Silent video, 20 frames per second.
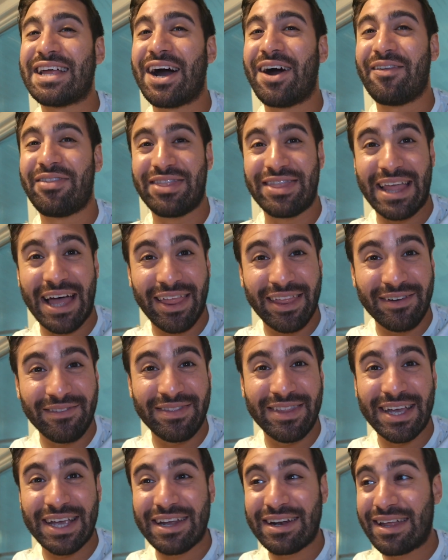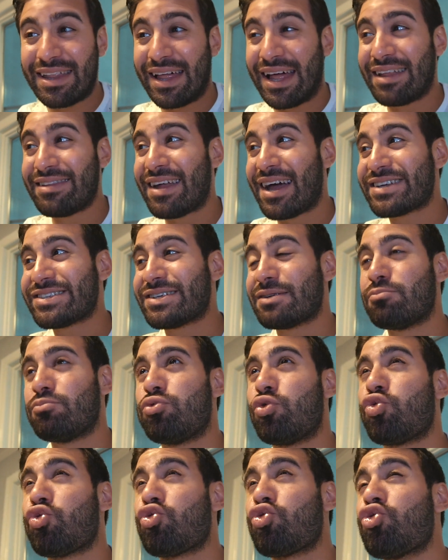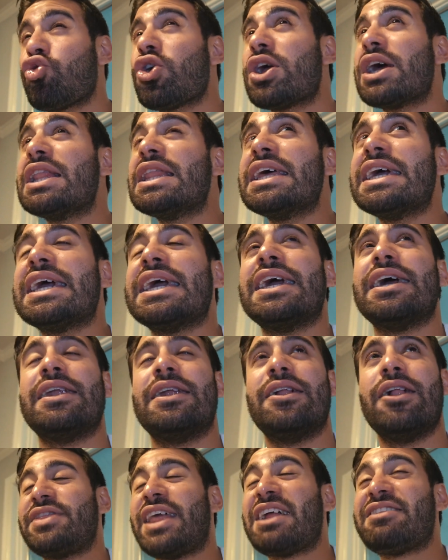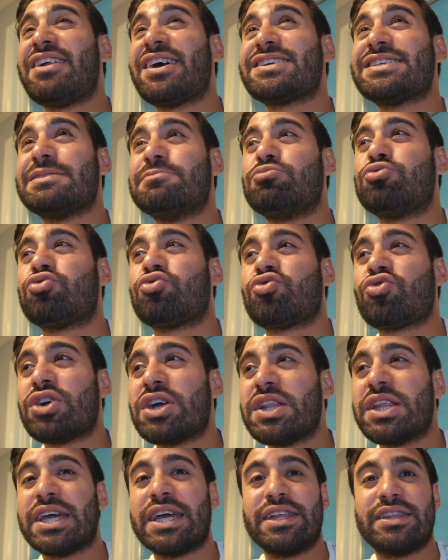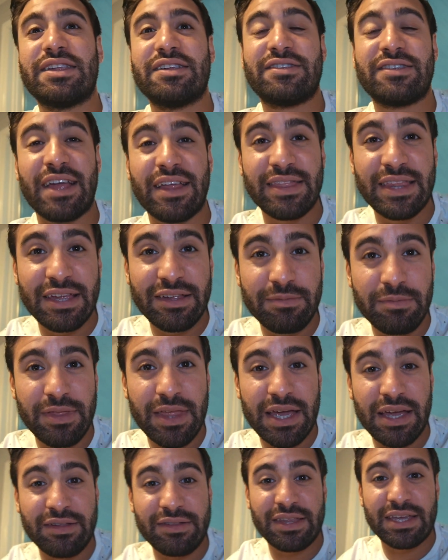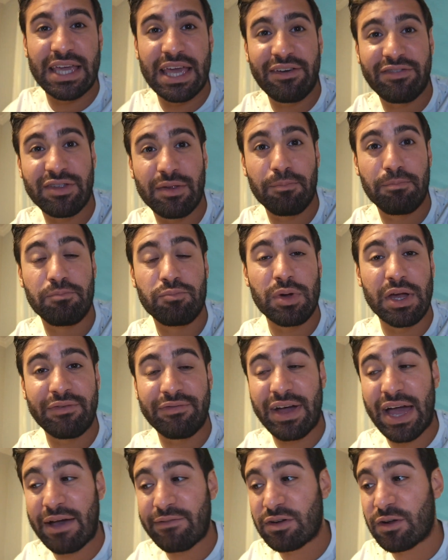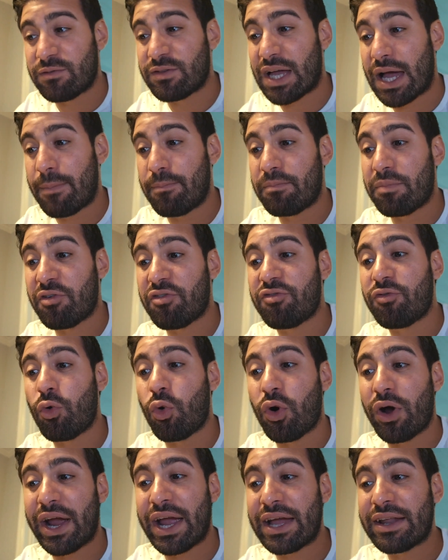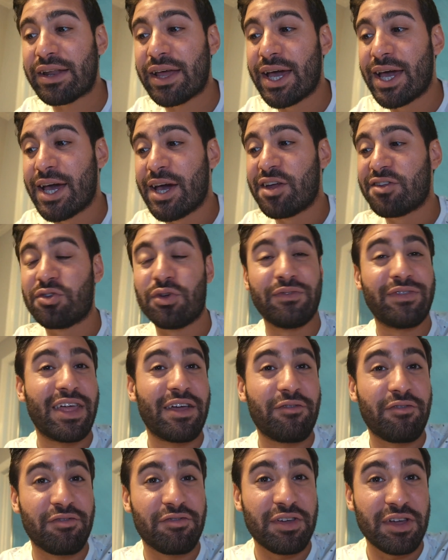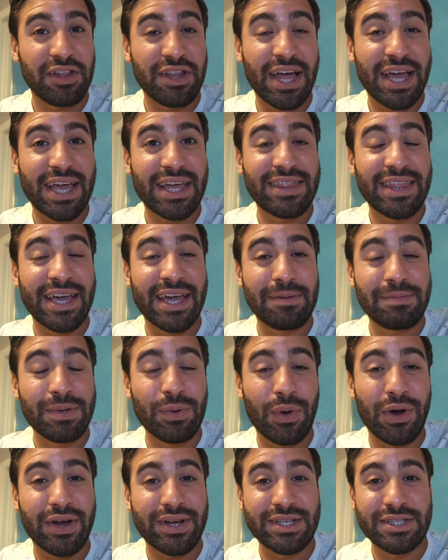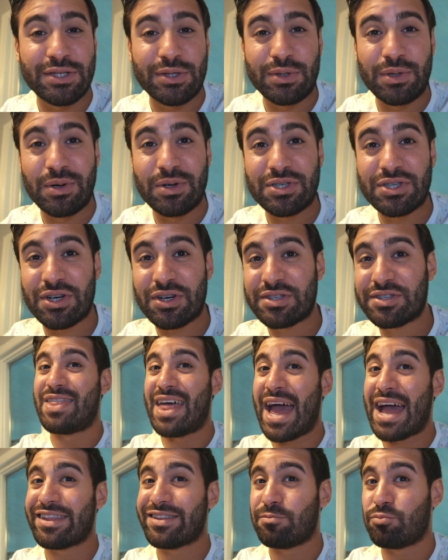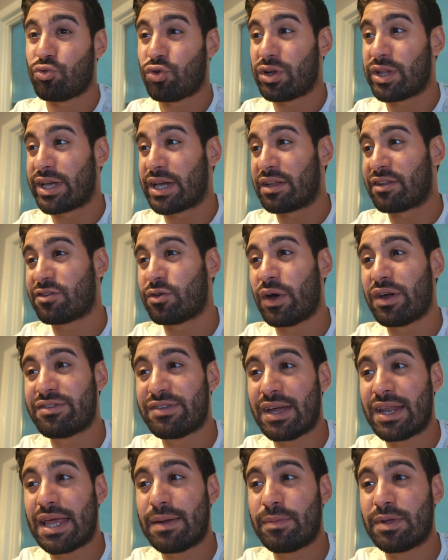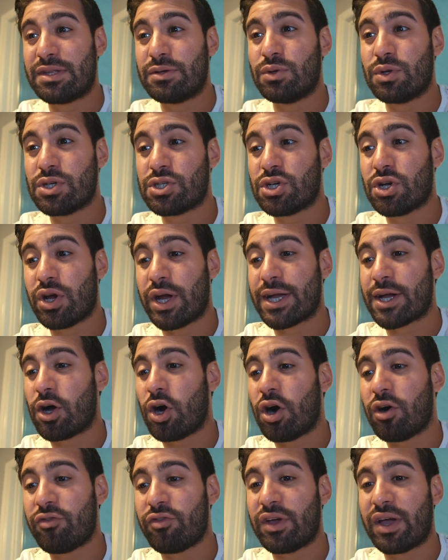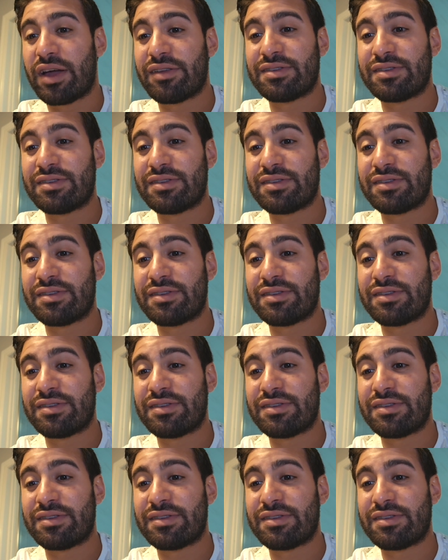Now that I'm thinking of it, that's actually brilliant. That's actually brilliant to send these things, the gifts, if I have enough time beforehand. So if they feel like it, they could be wearing a Tudo shirt. That's brilliant. So I sent him a Tudo shirt and coffee.